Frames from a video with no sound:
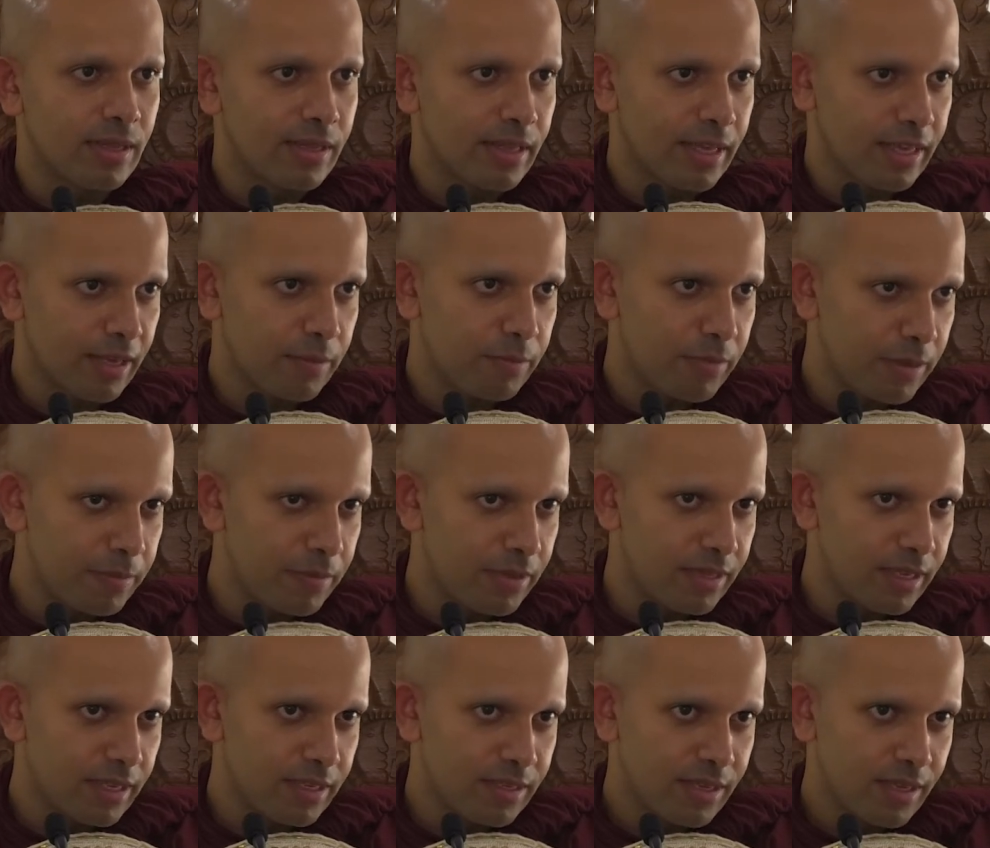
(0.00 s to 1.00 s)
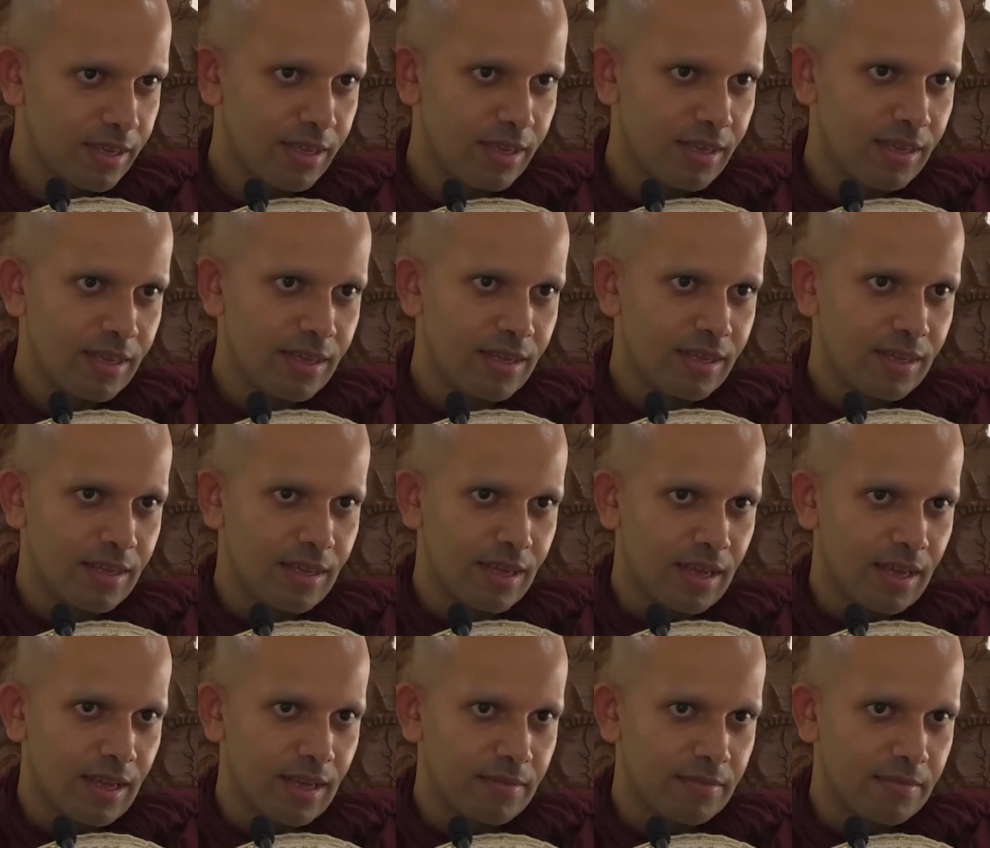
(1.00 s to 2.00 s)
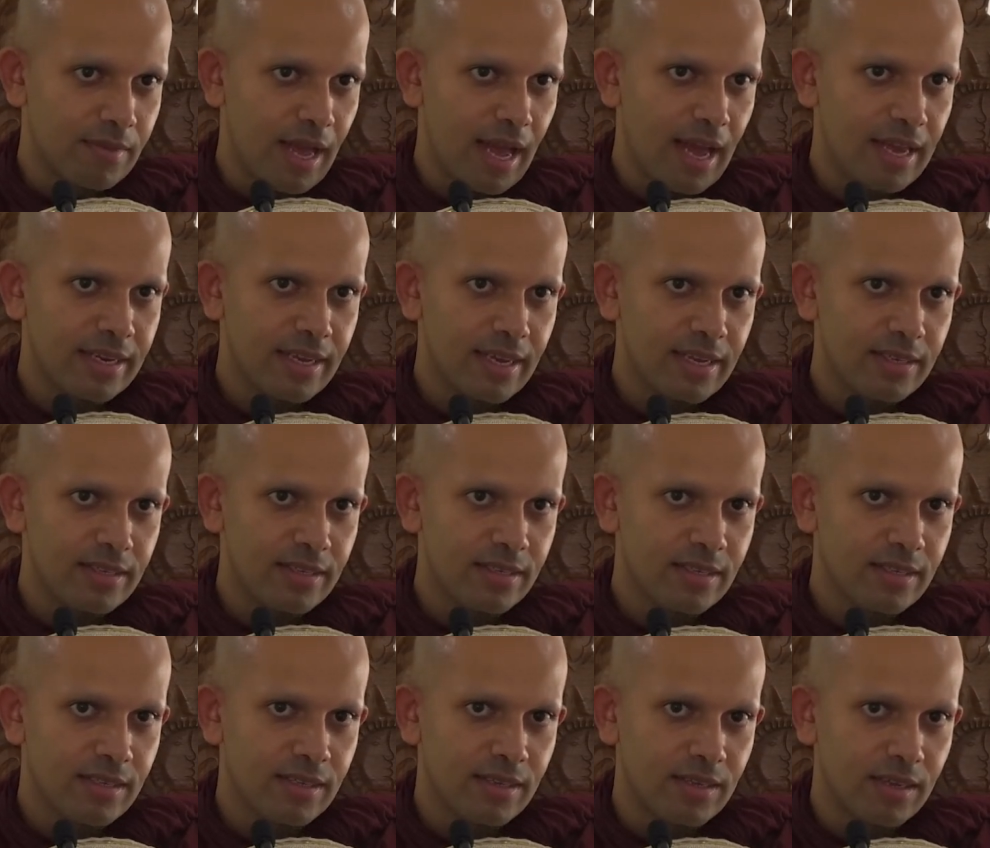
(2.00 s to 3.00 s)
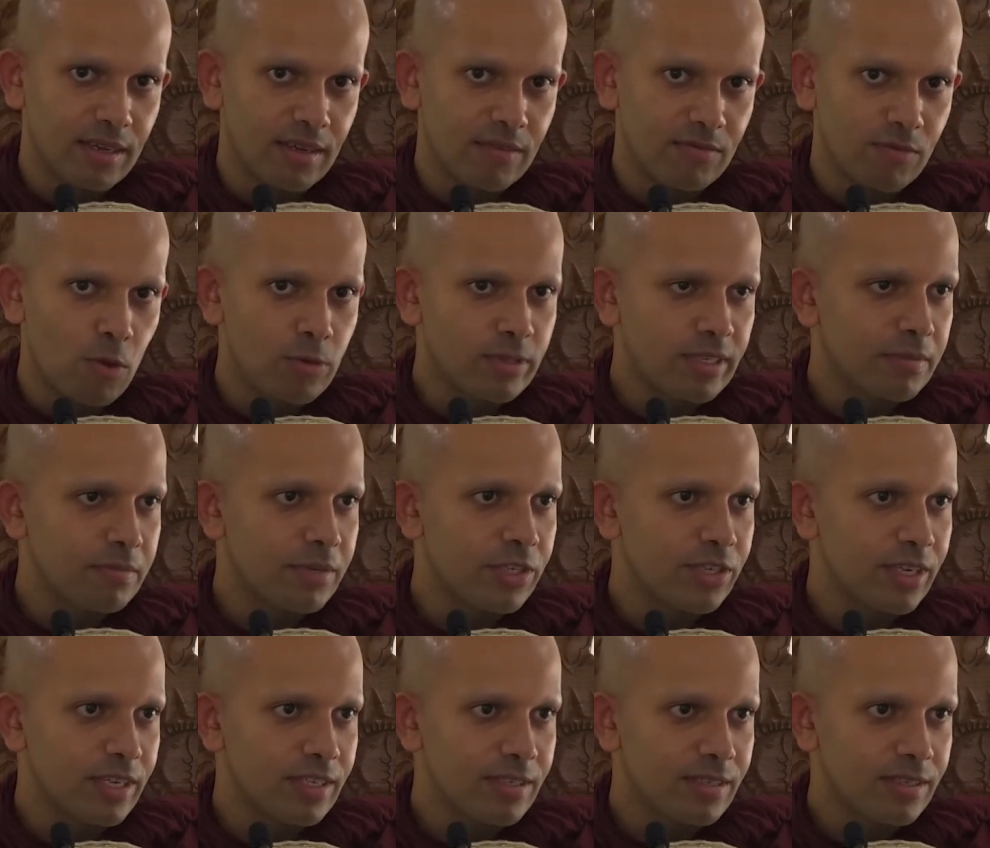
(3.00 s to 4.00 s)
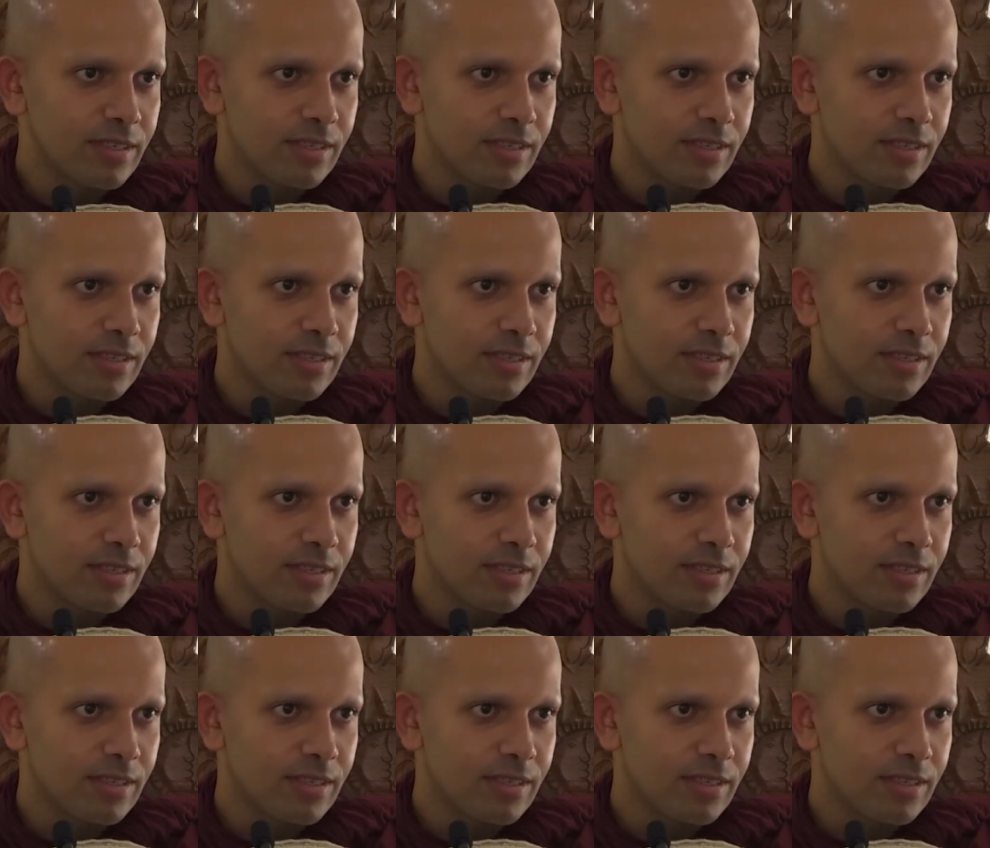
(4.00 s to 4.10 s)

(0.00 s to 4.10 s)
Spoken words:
And they give people these handheld voting machines,